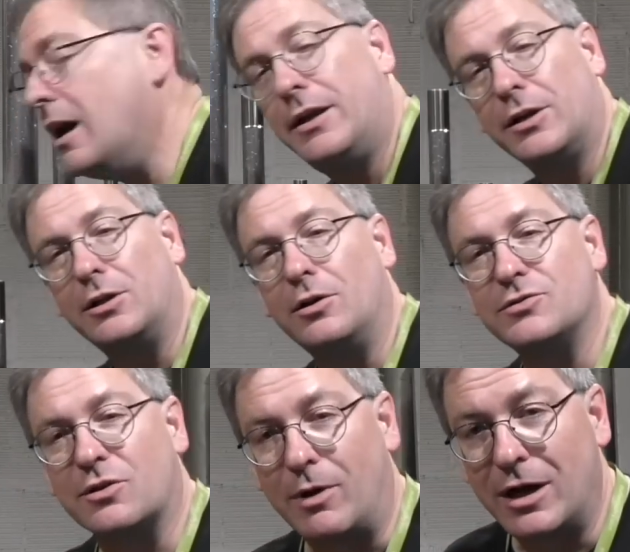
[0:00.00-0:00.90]

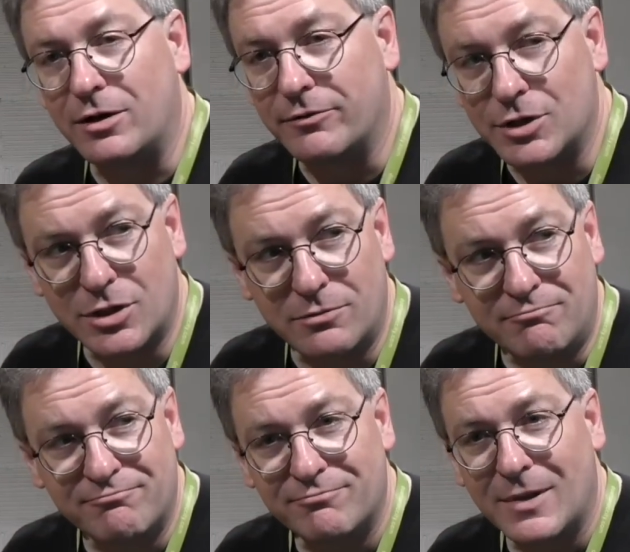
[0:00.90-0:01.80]
unenclosed choir division
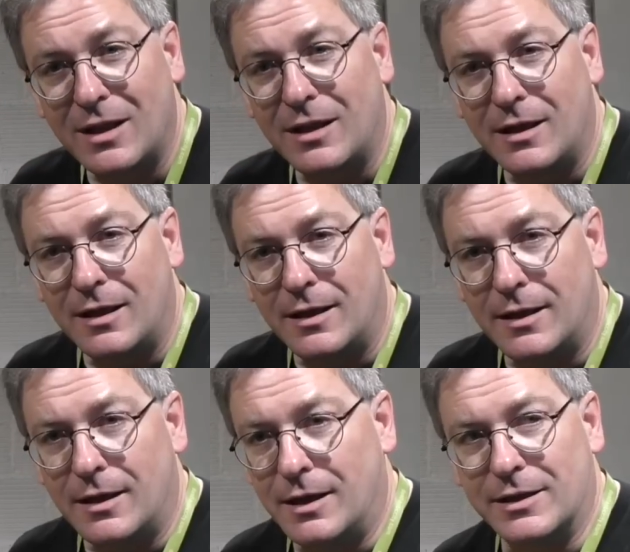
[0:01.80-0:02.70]

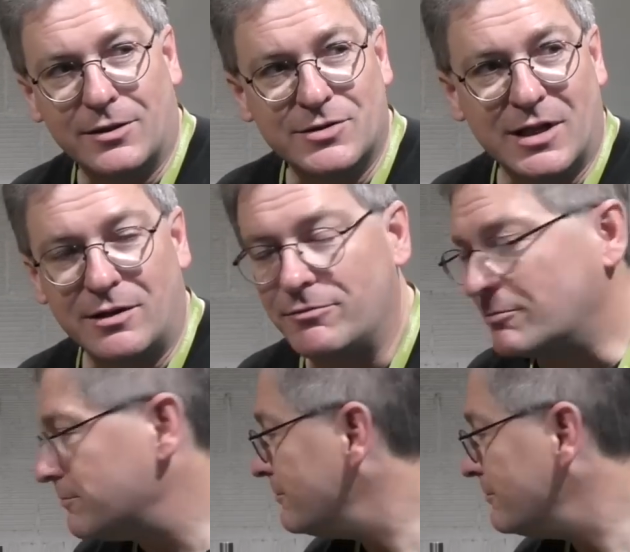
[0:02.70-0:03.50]
on the other side of the